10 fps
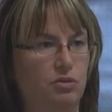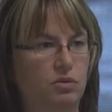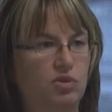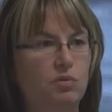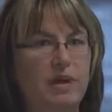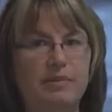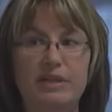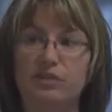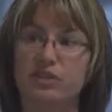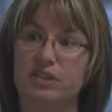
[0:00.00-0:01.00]
So maybe
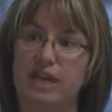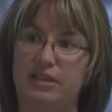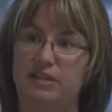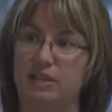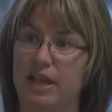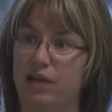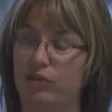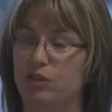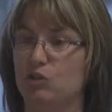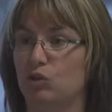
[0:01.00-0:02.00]
there's a next layer
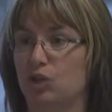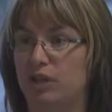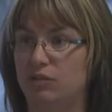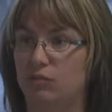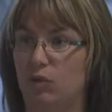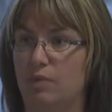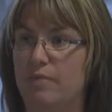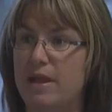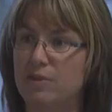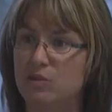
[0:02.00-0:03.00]
that you're looking for.
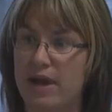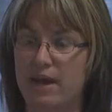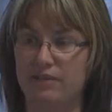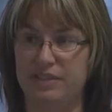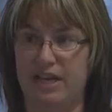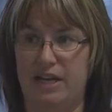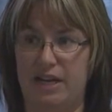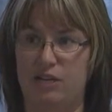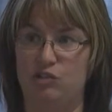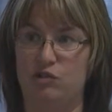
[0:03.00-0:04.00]
Maybe you have a data
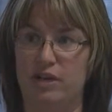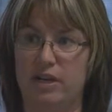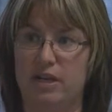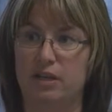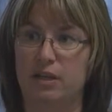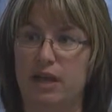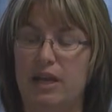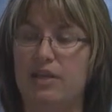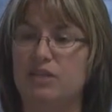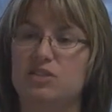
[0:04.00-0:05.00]
entry,
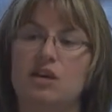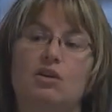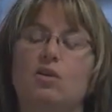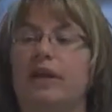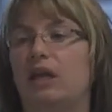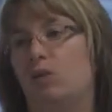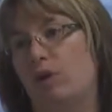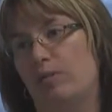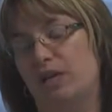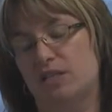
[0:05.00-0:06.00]
and that's not going
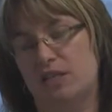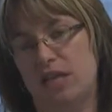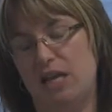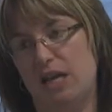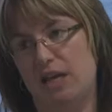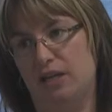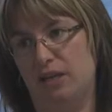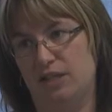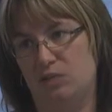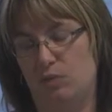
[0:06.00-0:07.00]
anywhere because they can't
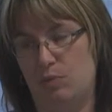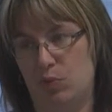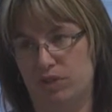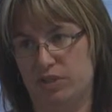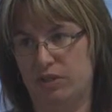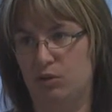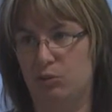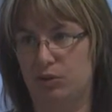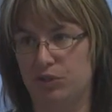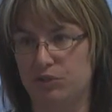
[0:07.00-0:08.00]
analyze the reports that they're
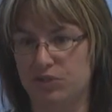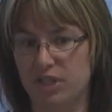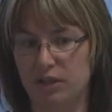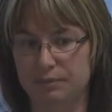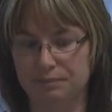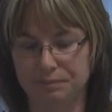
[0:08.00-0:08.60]
producing.